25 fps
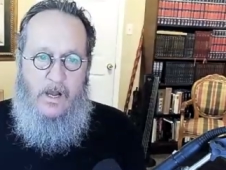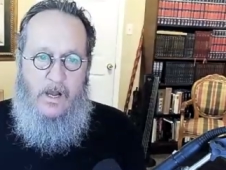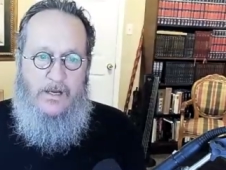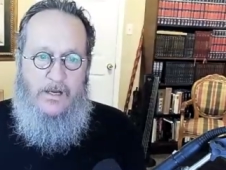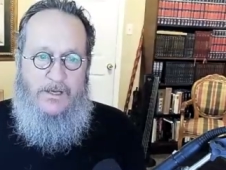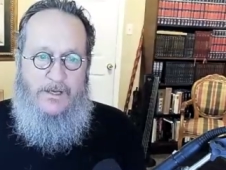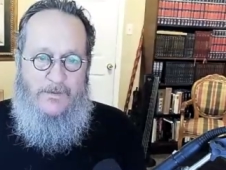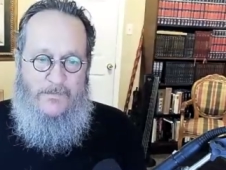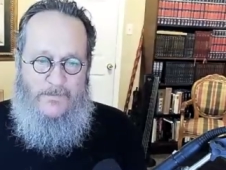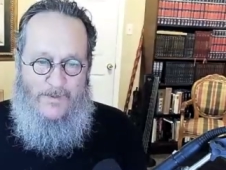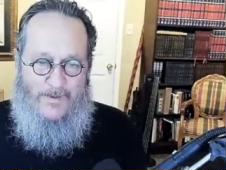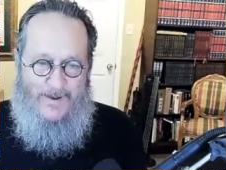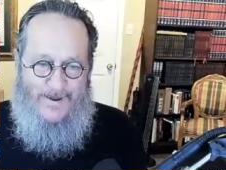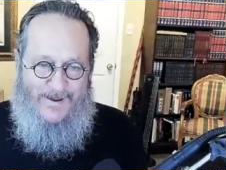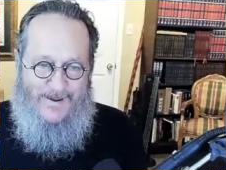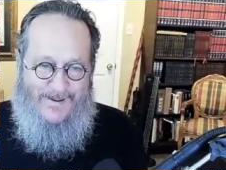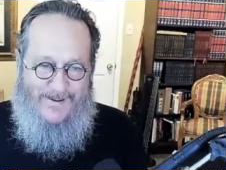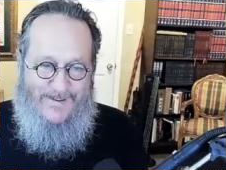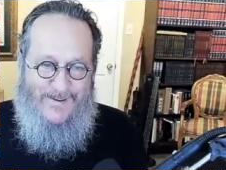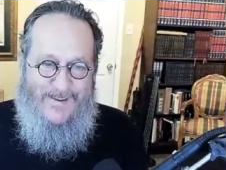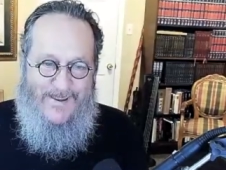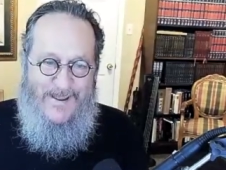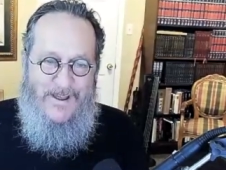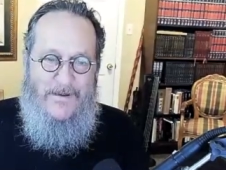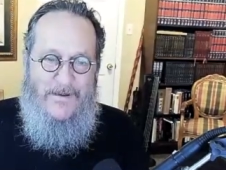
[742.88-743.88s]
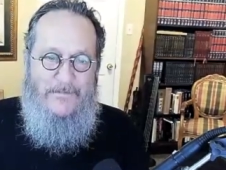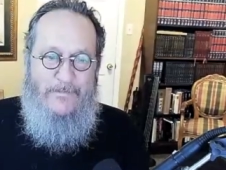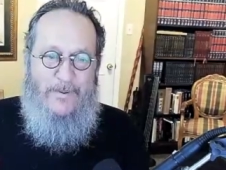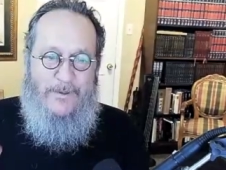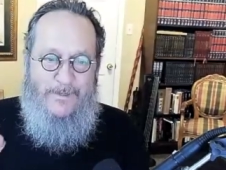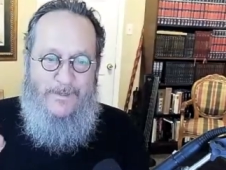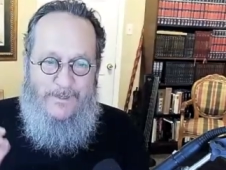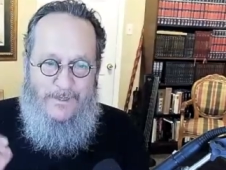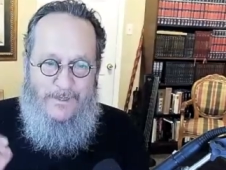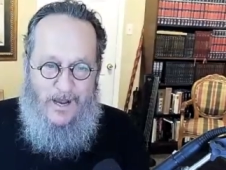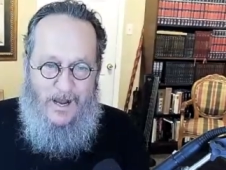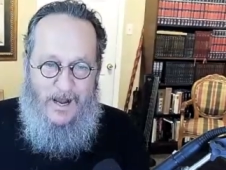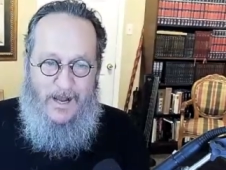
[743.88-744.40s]
occupy it,
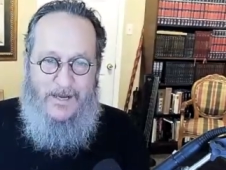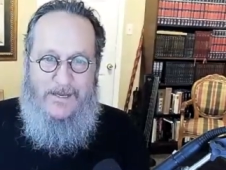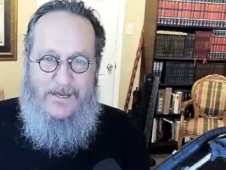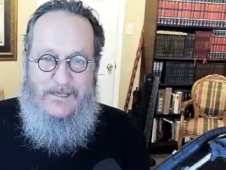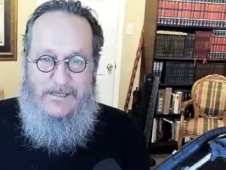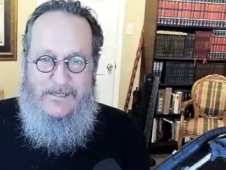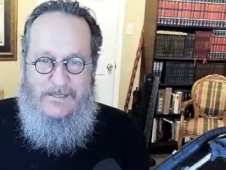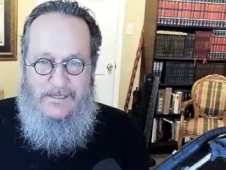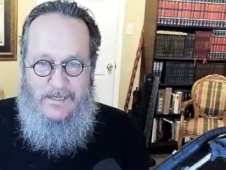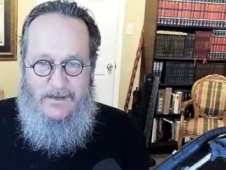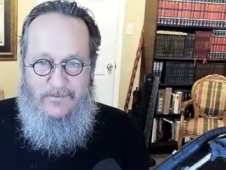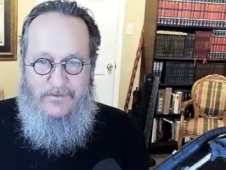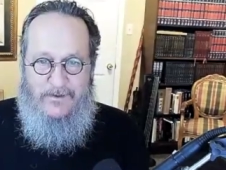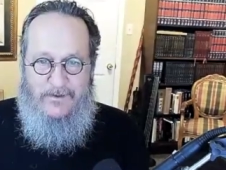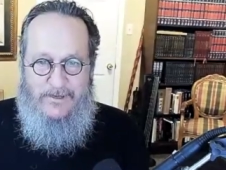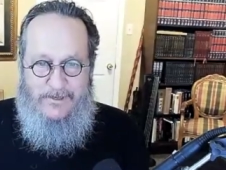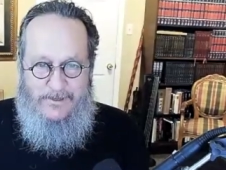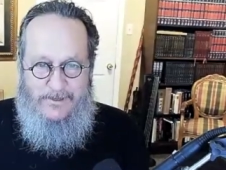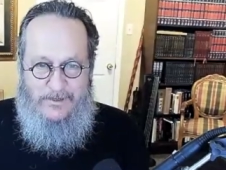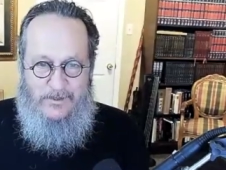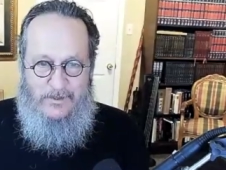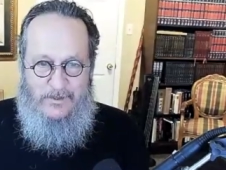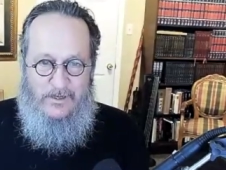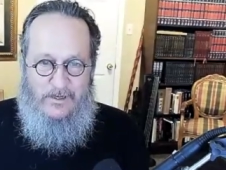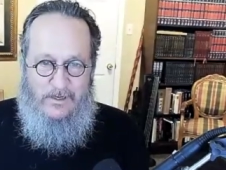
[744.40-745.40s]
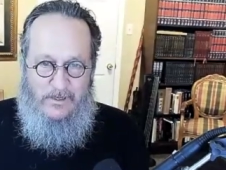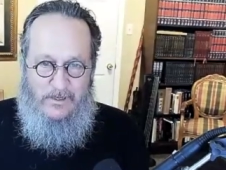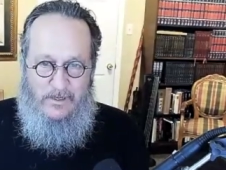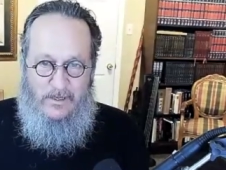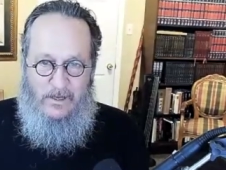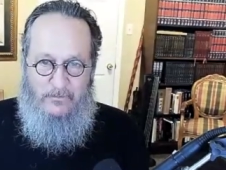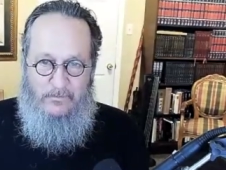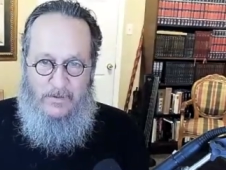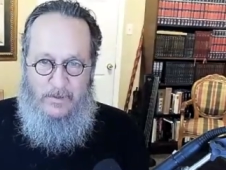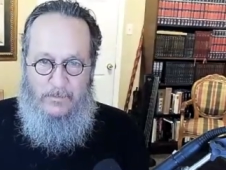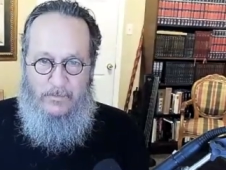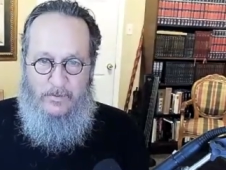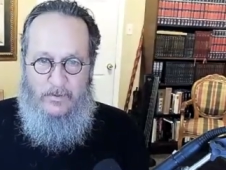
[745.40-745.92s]
but God has given it to the
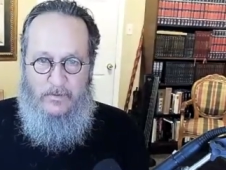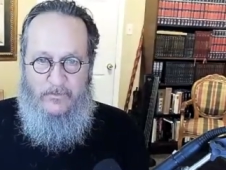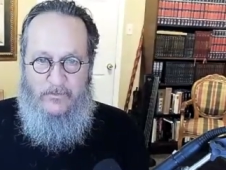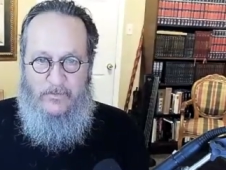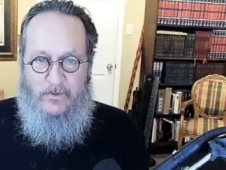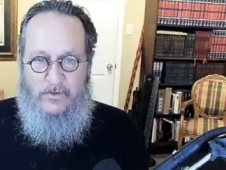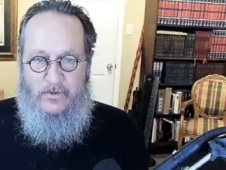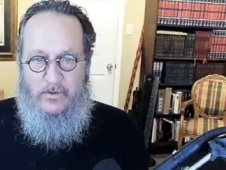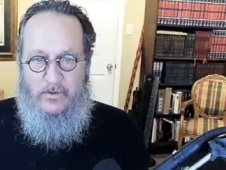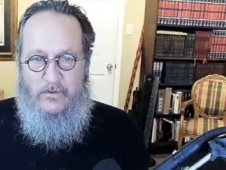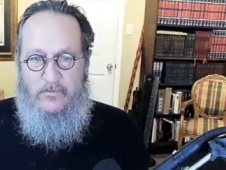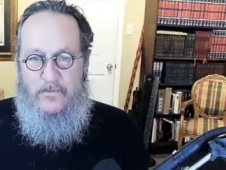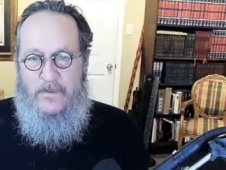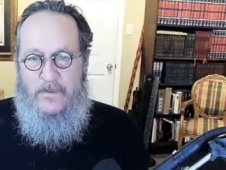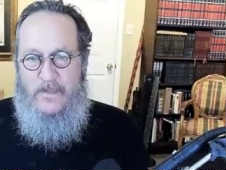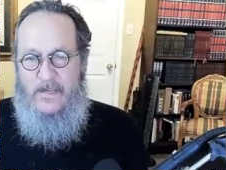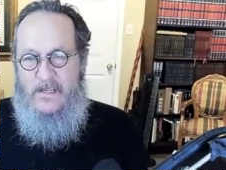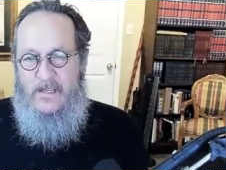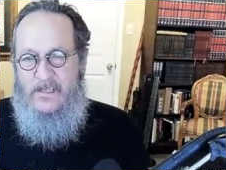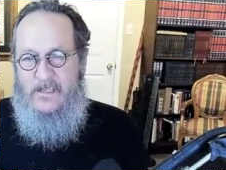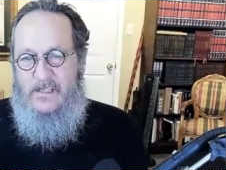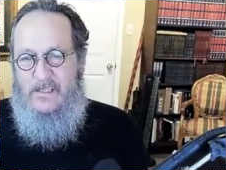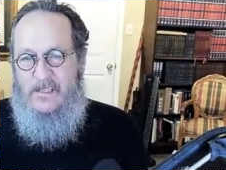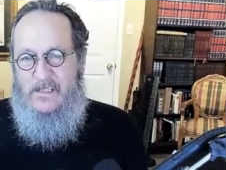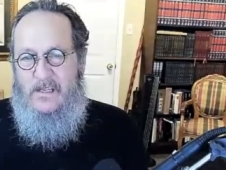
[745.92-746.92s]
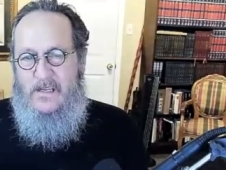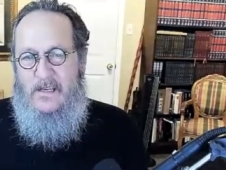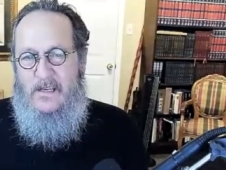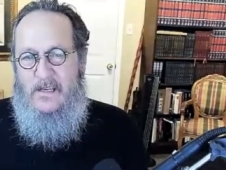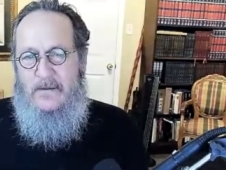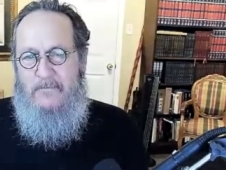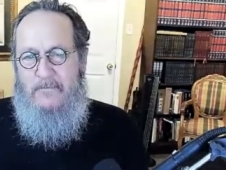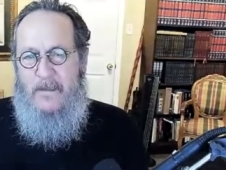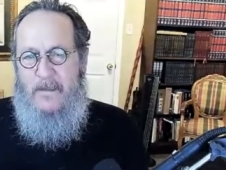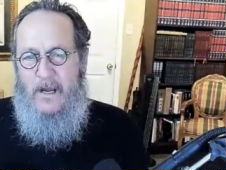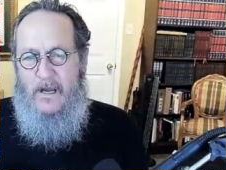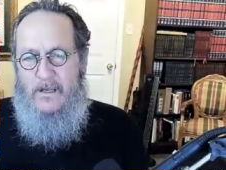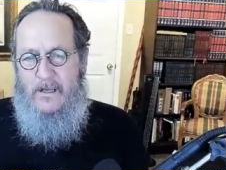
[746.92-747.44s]
uh, people of Israel. It says,
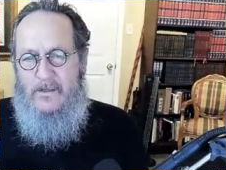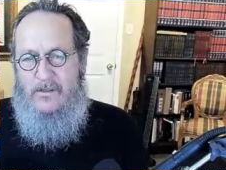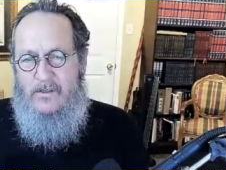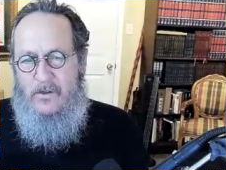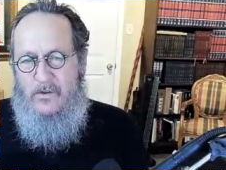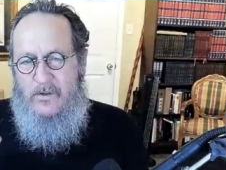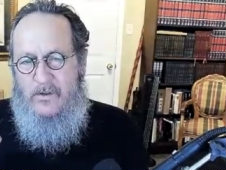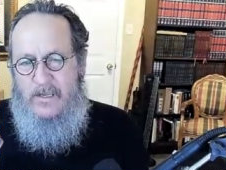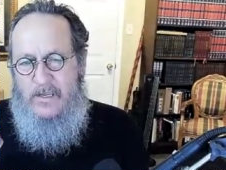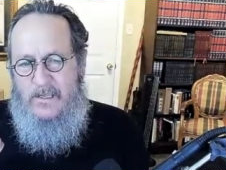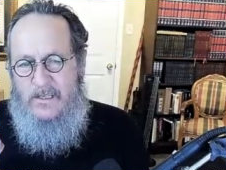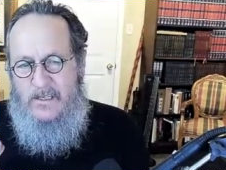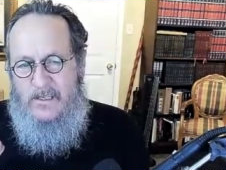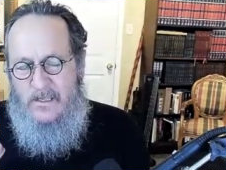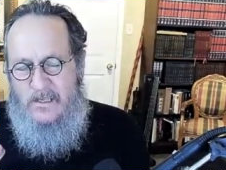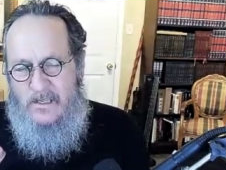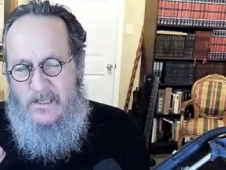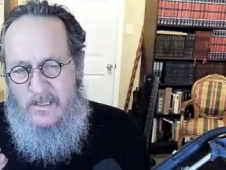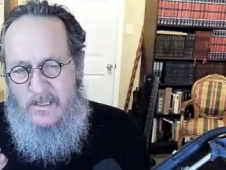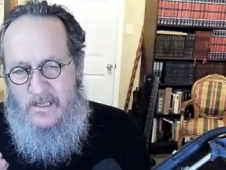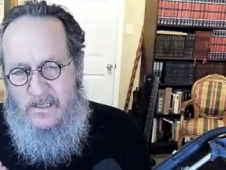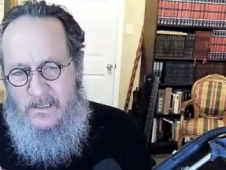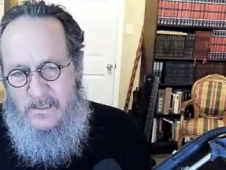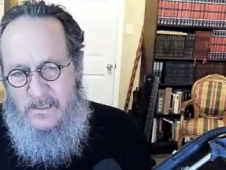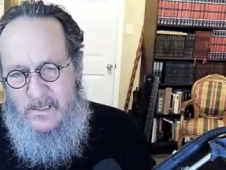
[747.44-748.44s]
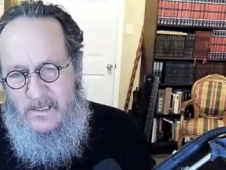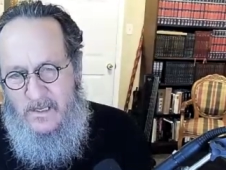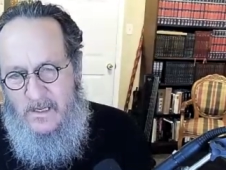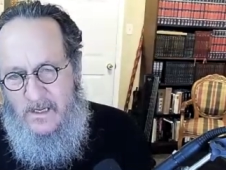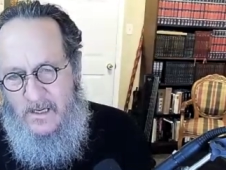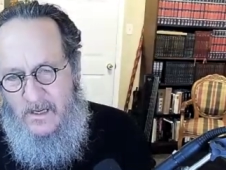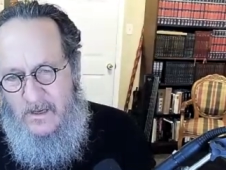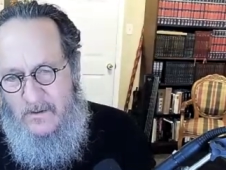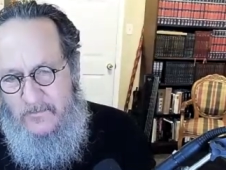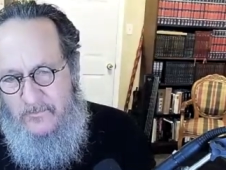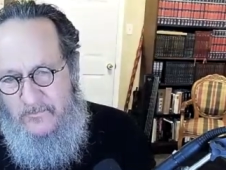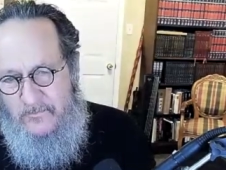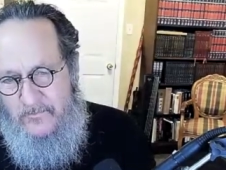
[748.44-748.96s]
uh, so it, it, it
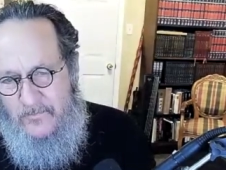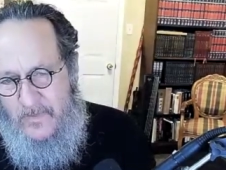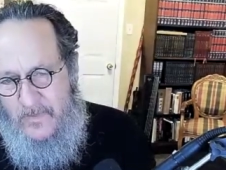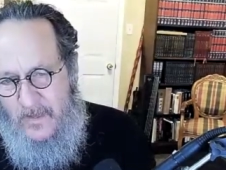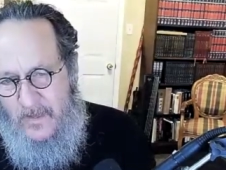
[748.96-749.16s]
um,